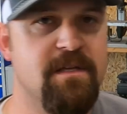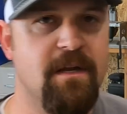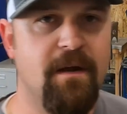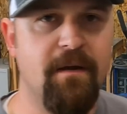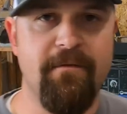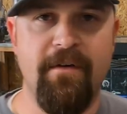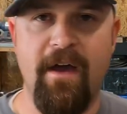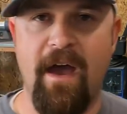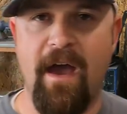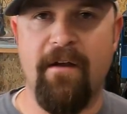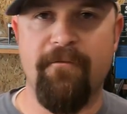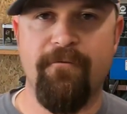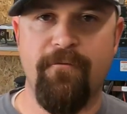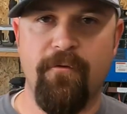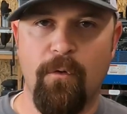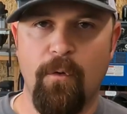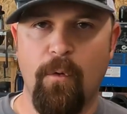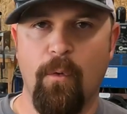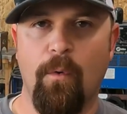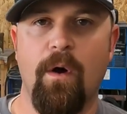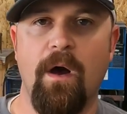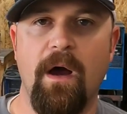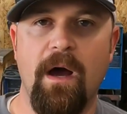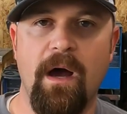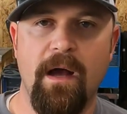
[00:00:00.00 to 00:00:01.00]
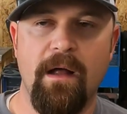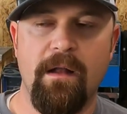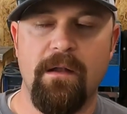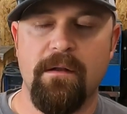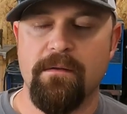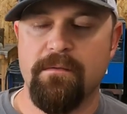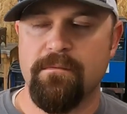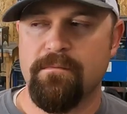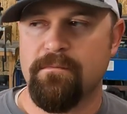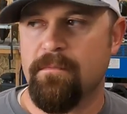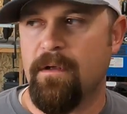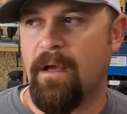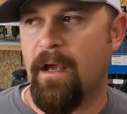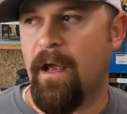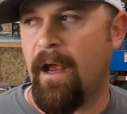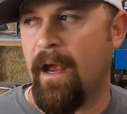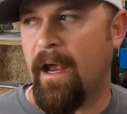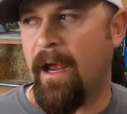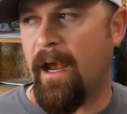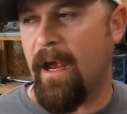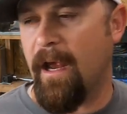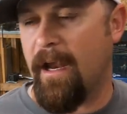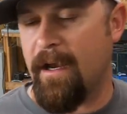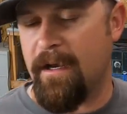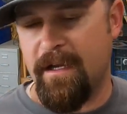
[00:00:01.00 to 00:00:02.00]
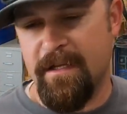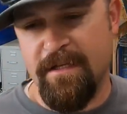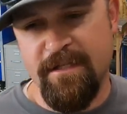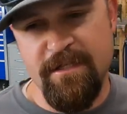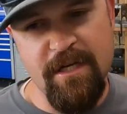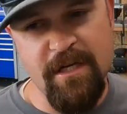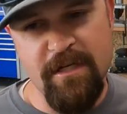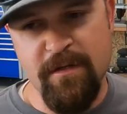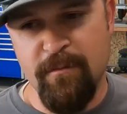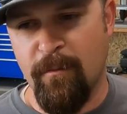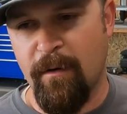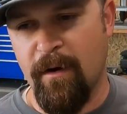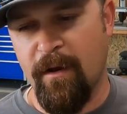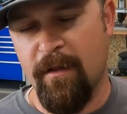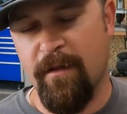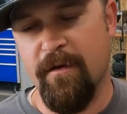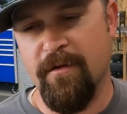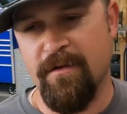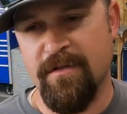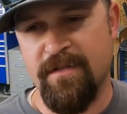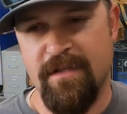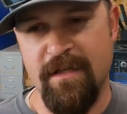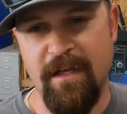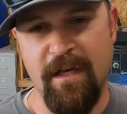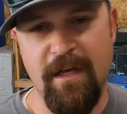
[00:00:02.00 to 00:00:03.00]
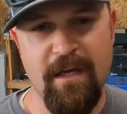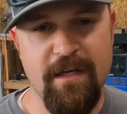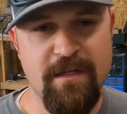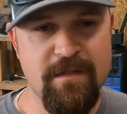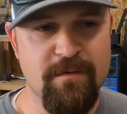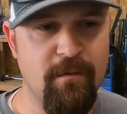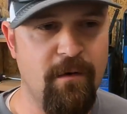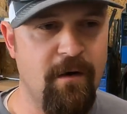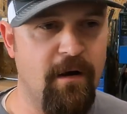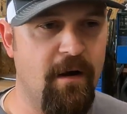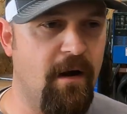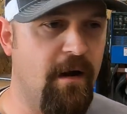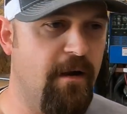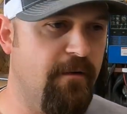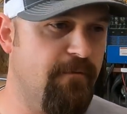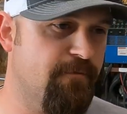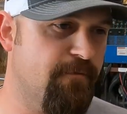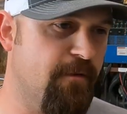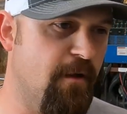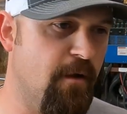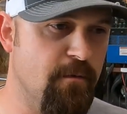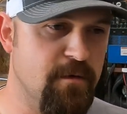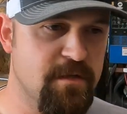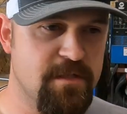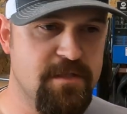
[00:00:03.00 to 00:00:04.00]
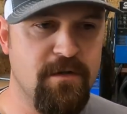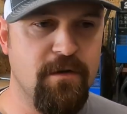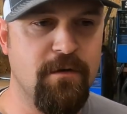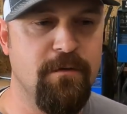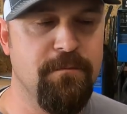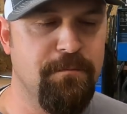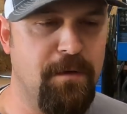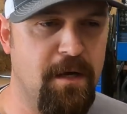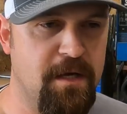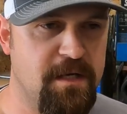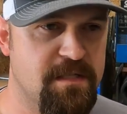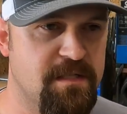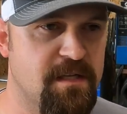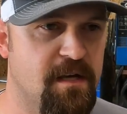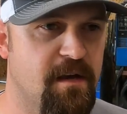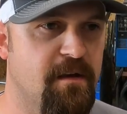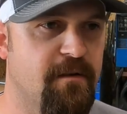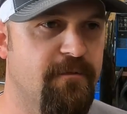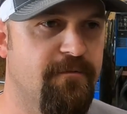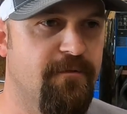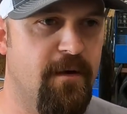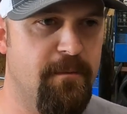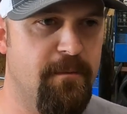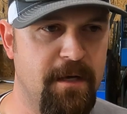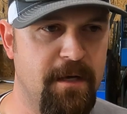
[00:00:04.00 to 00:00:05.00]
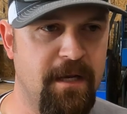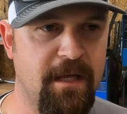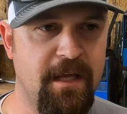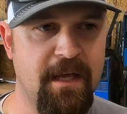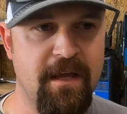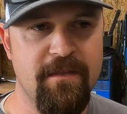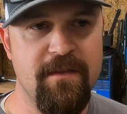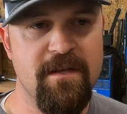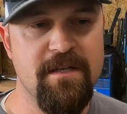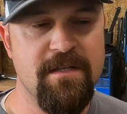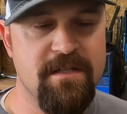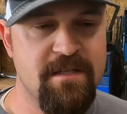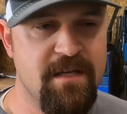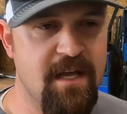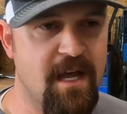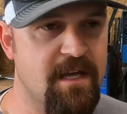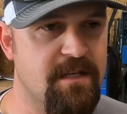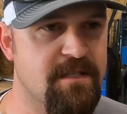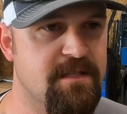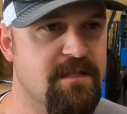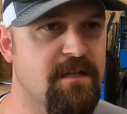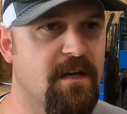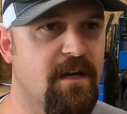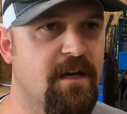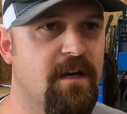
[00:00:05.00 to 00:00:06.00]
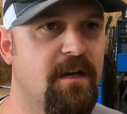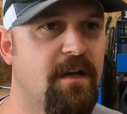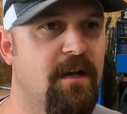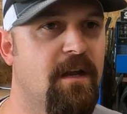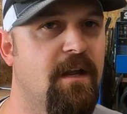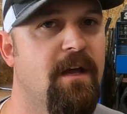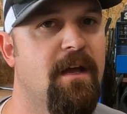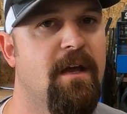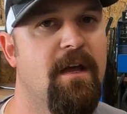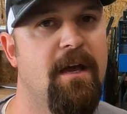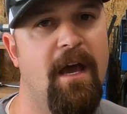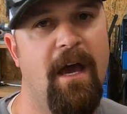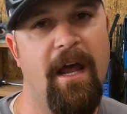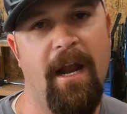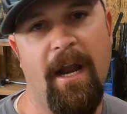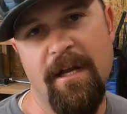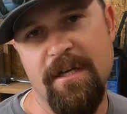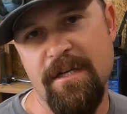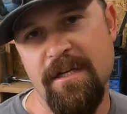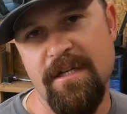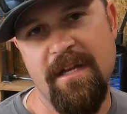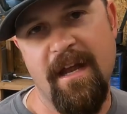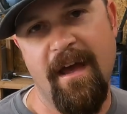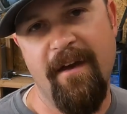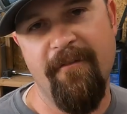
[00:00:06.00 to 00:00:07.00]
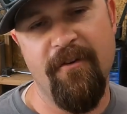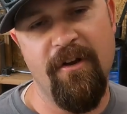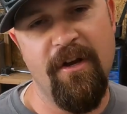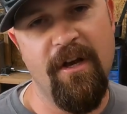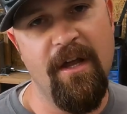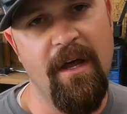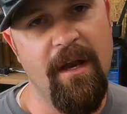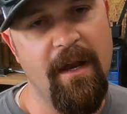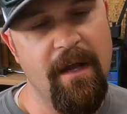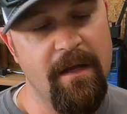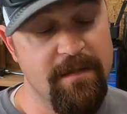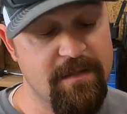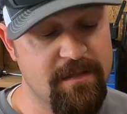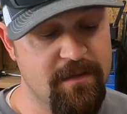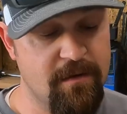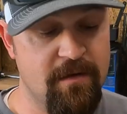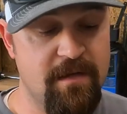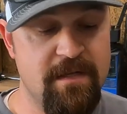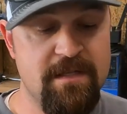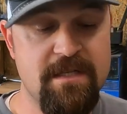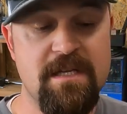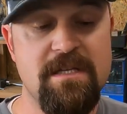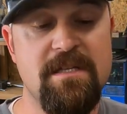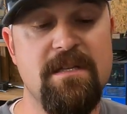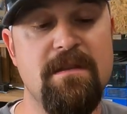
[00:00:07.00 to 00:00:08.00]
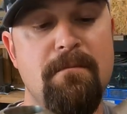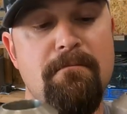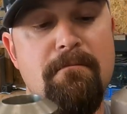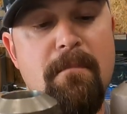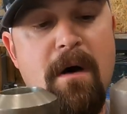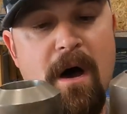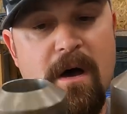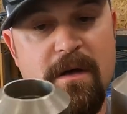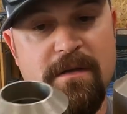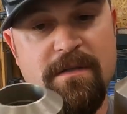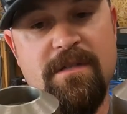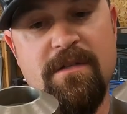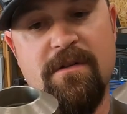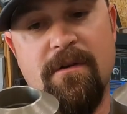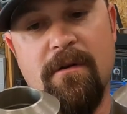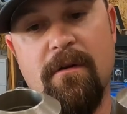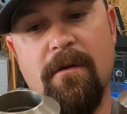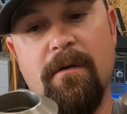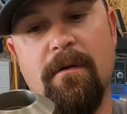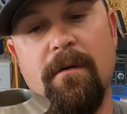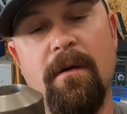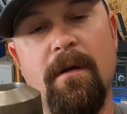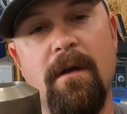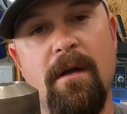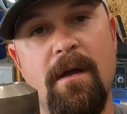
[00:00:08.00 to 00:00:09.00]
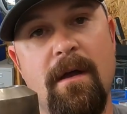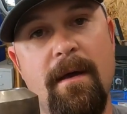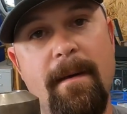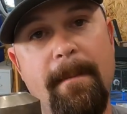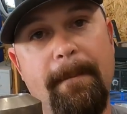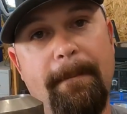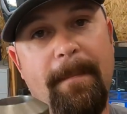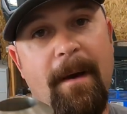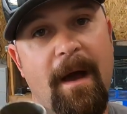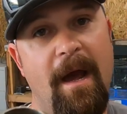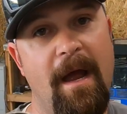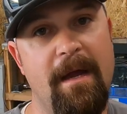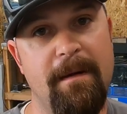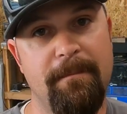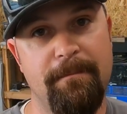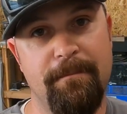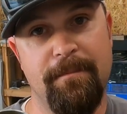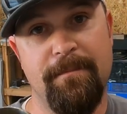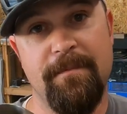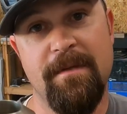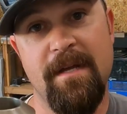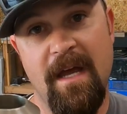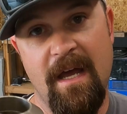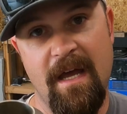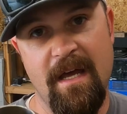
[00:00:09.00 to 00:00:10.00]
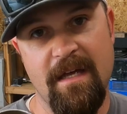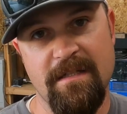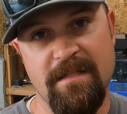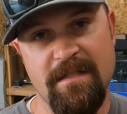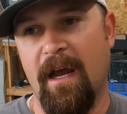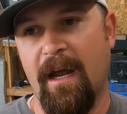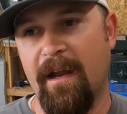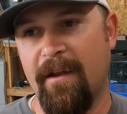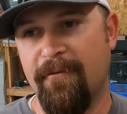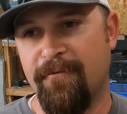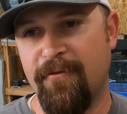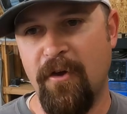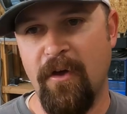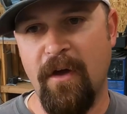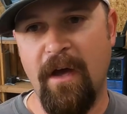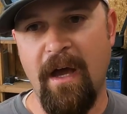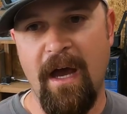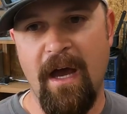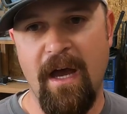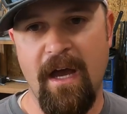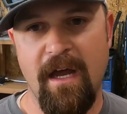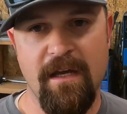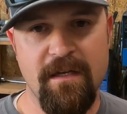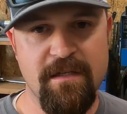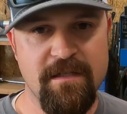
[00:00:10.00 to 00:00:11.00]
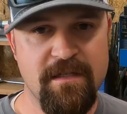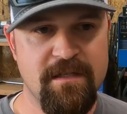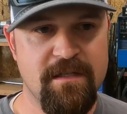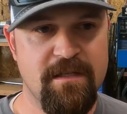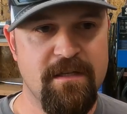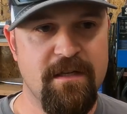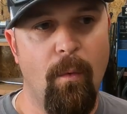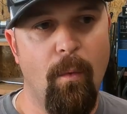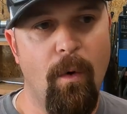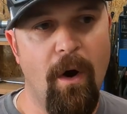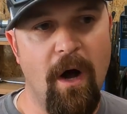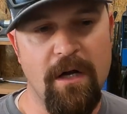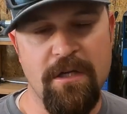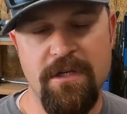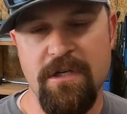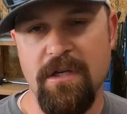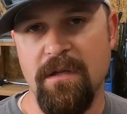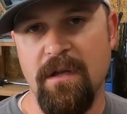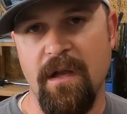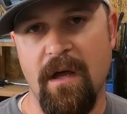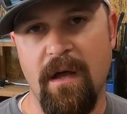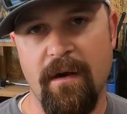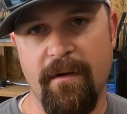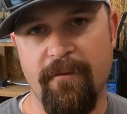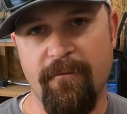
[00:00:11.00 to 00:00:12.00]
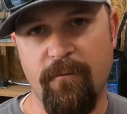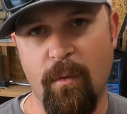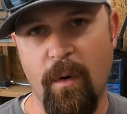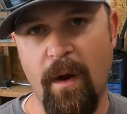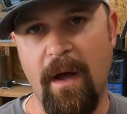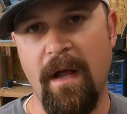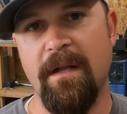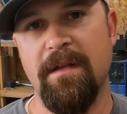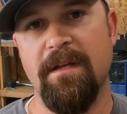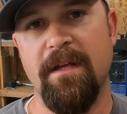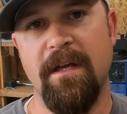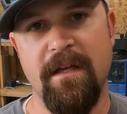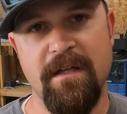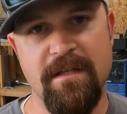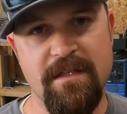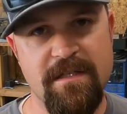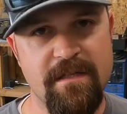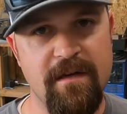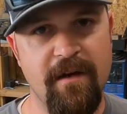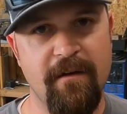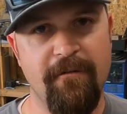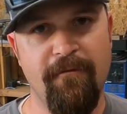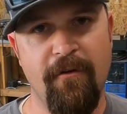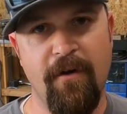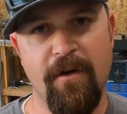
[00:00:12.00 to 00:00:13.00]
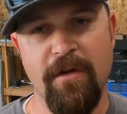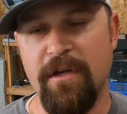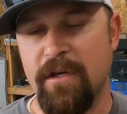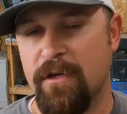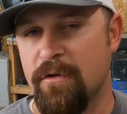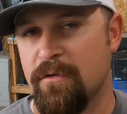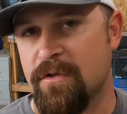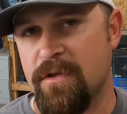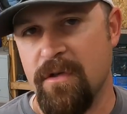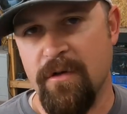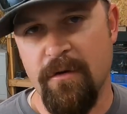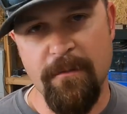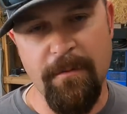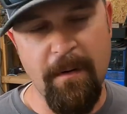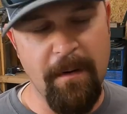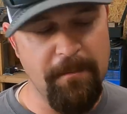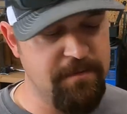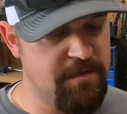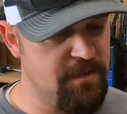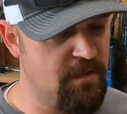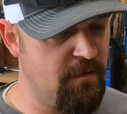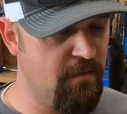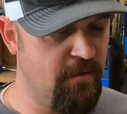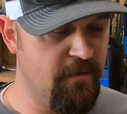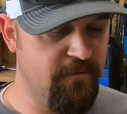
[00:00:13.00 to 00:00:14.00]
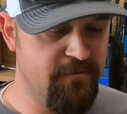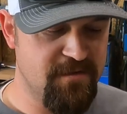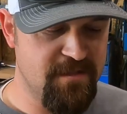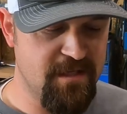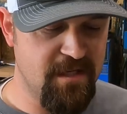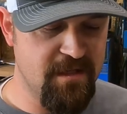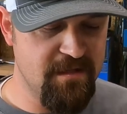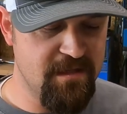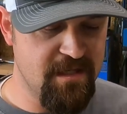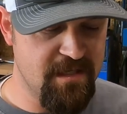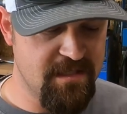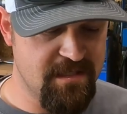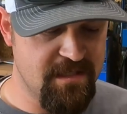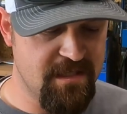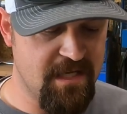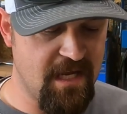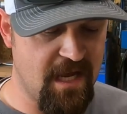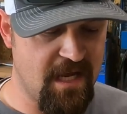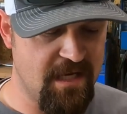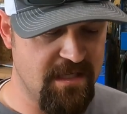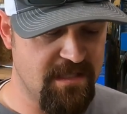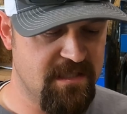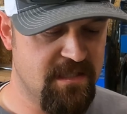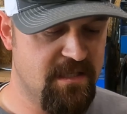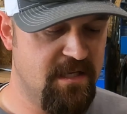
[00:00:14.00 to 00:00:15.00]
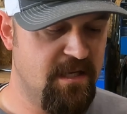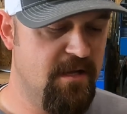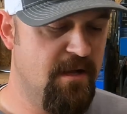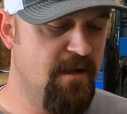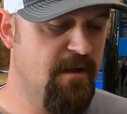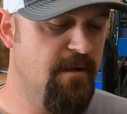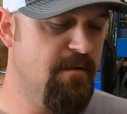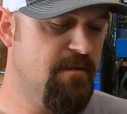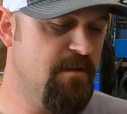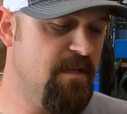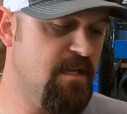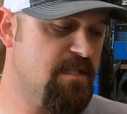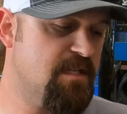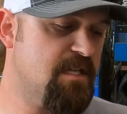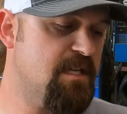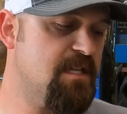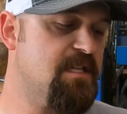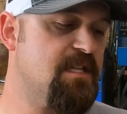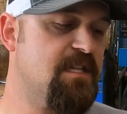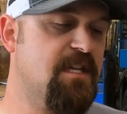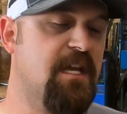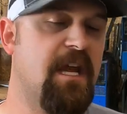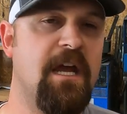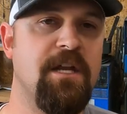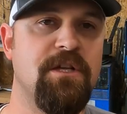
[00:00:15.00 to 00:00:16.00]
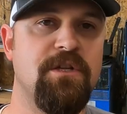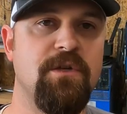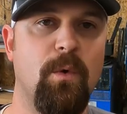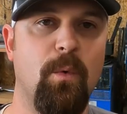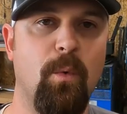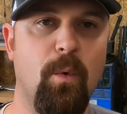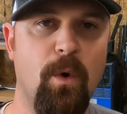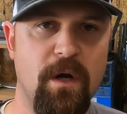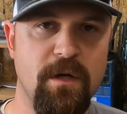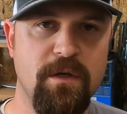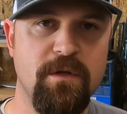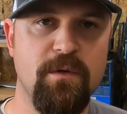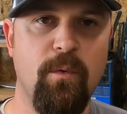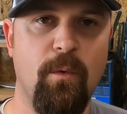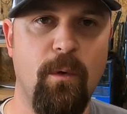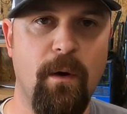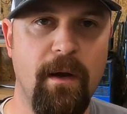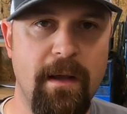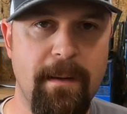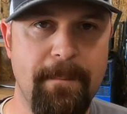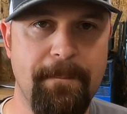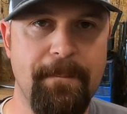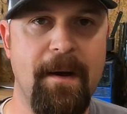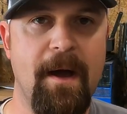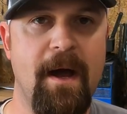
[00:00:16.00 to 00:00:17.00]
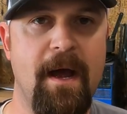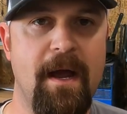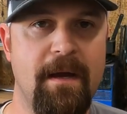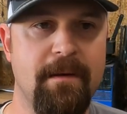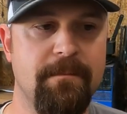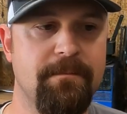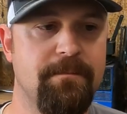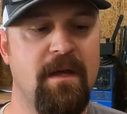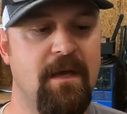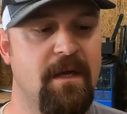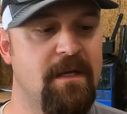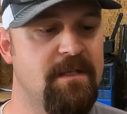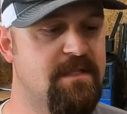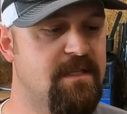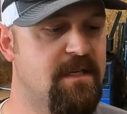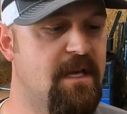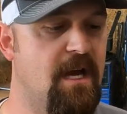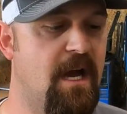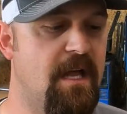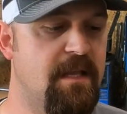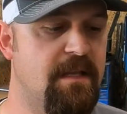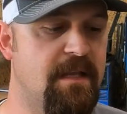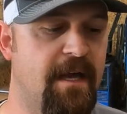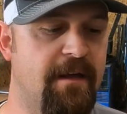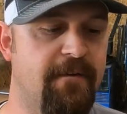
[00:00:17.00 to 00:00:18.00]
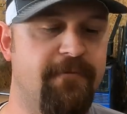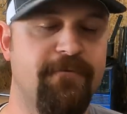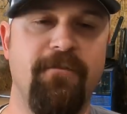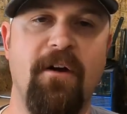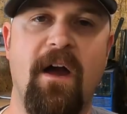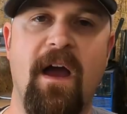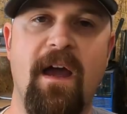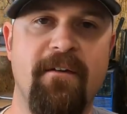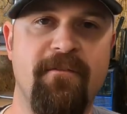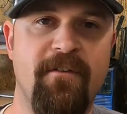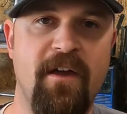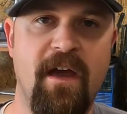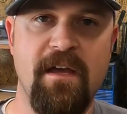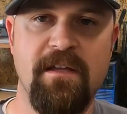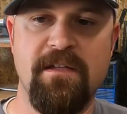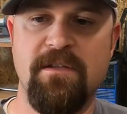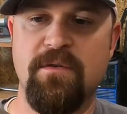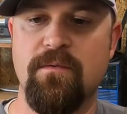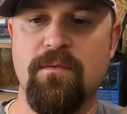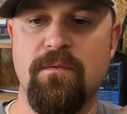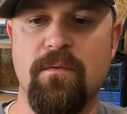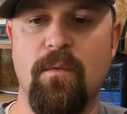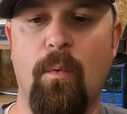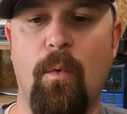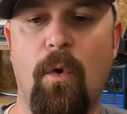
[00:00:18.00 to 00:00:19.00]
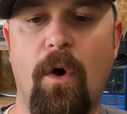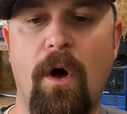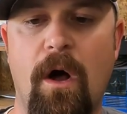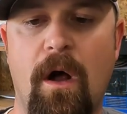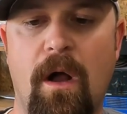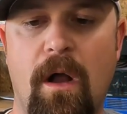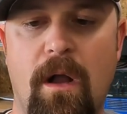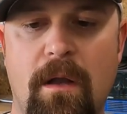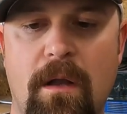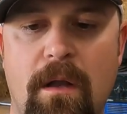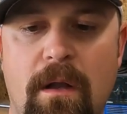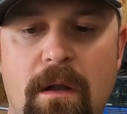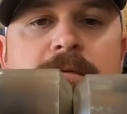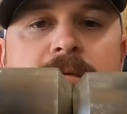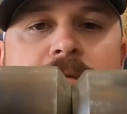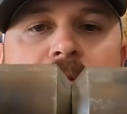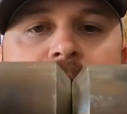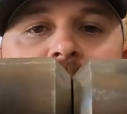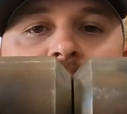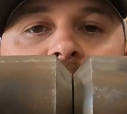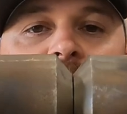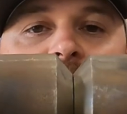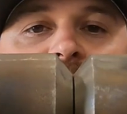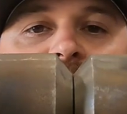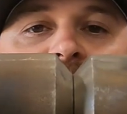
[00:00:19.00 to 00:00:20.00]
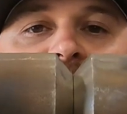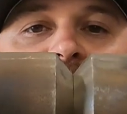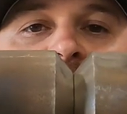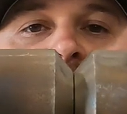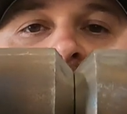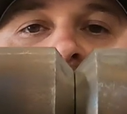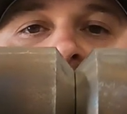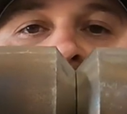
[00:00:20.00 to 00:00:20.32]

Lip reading: that I've had for a while, and it's just one of those things where I've always told myself to get this test done, and I just haven't done it. So this is the monster pipe test. And if you guys watch a lot of welding and stuff on YouTube, I'm sure you've seen this test. This is Schedule 120 pipe. It's got like 5/8 wall. You can see